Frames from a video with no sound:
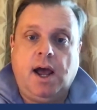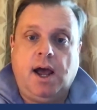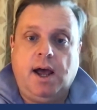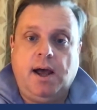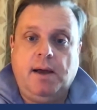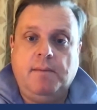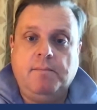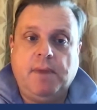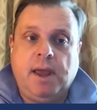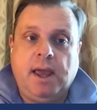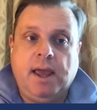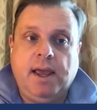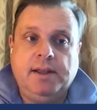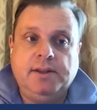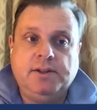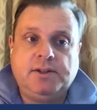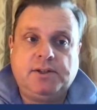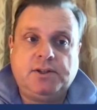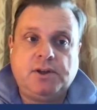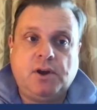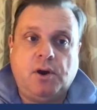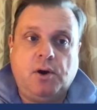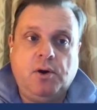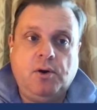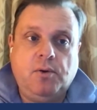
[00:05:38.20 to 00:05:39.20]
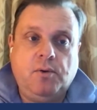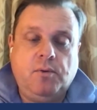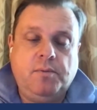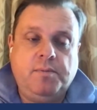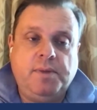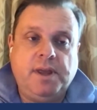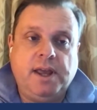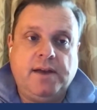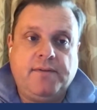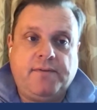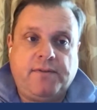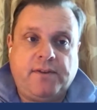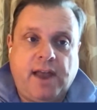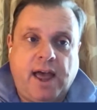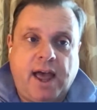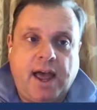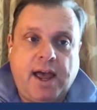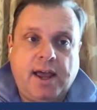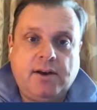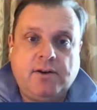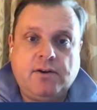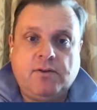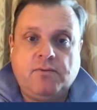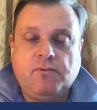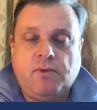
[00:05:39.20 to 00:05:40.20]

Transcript: And so it would be a flat